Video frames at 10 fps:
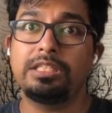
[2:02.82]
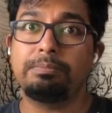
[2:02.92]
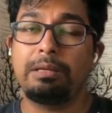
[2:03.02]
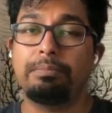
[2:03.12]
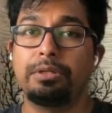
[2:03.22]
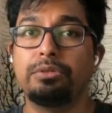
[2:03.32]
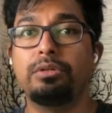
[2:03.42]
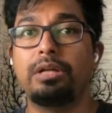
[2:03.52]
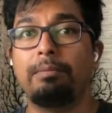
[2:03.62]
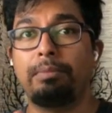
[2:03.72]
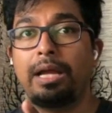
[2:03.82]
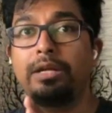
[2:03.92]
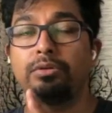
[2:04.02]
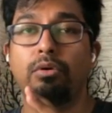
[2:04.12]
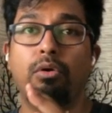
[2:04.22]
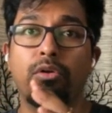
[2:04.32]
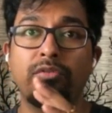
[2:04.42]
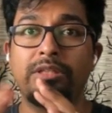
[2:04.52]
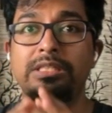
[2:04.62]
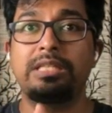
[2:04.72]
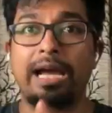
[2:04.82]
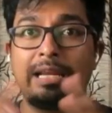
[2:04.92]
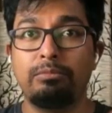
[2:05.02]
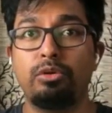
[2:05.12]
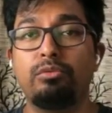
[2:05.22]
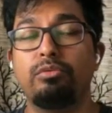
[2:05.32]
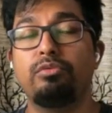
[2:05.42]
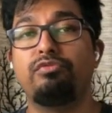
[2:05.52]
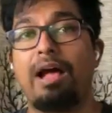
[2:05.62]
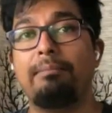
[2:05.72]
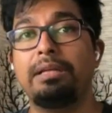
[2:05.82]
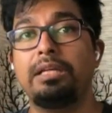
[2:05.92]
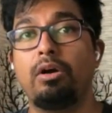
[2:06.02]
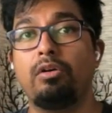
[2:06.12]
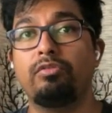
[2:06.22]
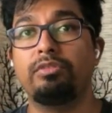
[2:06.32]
this paper, you could apply to all of these Dynamo family of